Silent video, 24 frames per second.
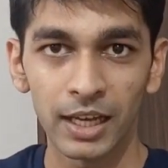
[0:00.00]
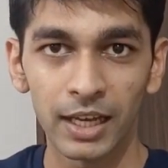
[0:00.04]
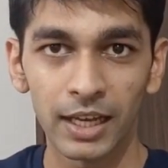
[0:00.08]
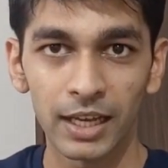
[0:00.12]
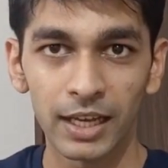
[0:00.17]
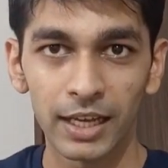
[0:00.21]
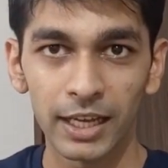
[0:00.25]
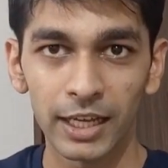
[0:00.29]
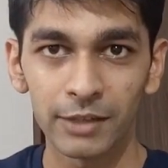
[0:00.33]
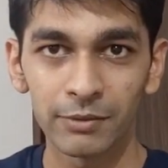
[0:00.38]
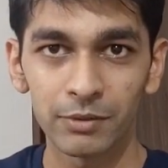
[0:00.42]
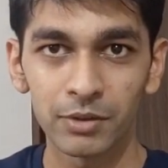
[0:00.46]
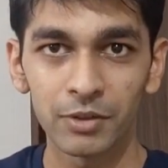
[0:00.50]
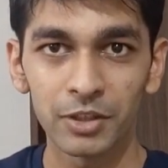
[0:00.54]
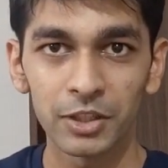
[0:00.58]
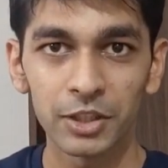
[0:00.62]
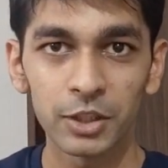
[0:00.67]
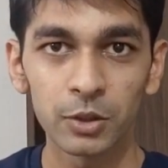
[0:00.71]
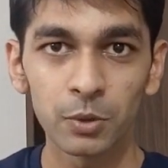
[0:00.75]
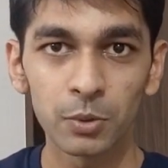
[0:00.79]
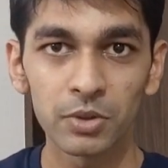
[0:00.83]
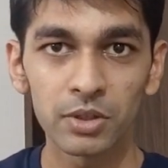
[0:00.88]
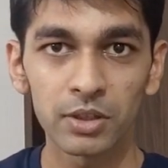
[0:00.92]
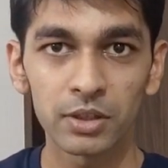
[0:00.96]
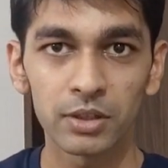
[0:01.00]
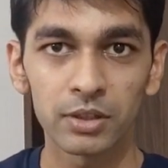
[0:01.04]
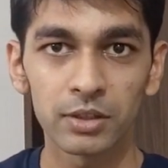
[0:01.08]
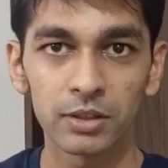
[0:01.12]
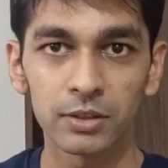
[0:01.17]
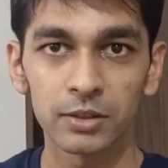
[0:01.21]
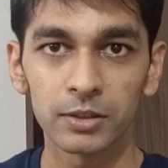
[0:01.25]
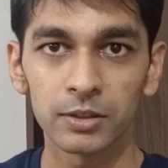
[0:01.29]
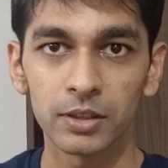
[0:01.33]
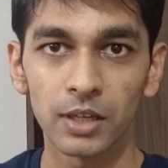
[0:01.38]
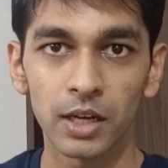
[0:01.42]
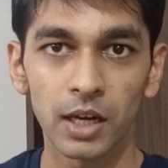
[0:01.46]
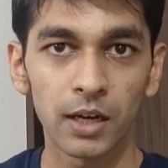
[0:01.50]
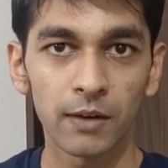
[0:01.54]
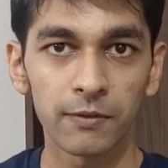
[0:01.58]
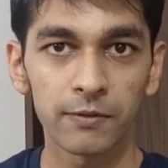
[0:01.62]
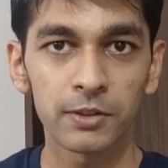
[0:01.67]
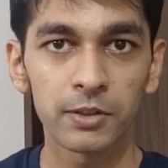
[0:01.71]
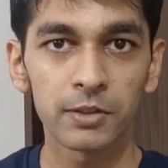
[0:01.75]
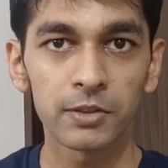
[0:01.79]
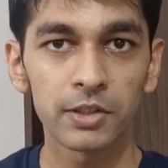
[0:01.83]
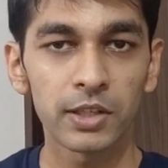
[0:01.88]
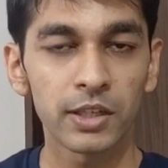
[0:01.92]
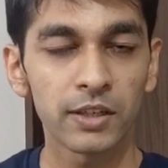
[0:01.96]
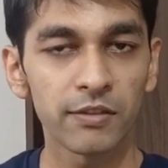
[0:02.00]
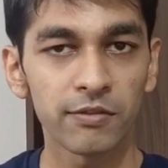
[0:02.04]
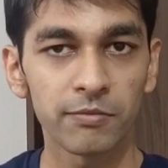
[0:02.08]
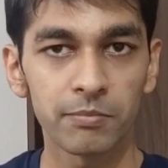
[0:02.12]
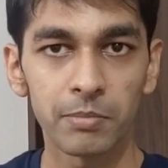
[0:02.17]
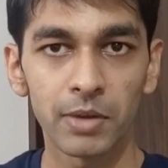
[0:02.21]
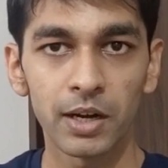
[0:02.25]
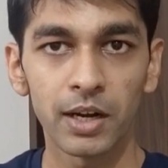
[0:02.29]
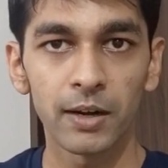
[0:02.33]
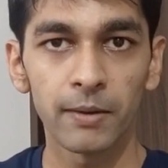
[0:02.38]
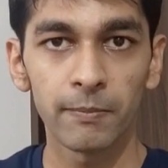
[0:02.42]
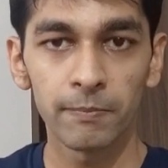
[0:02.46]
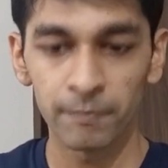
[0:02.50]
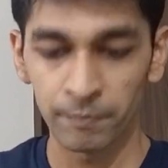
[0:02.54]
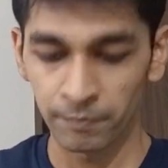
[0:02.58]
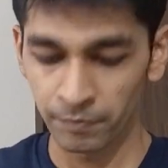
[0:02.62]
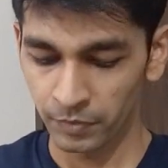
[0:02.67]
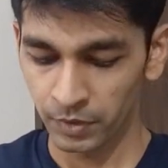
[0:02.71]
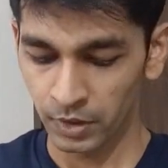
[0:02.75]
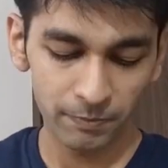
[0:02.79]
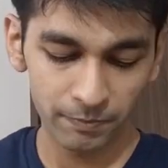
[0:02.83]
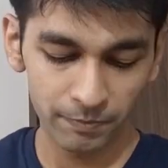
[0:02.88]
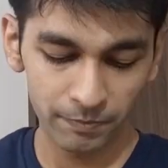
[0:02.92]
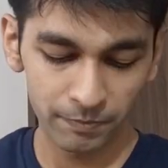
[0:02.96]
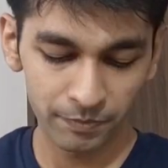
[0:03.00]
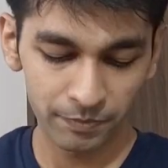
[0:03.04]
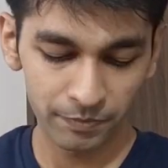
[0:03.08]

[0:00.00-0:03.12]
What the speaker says: And we will use a aftershave balm.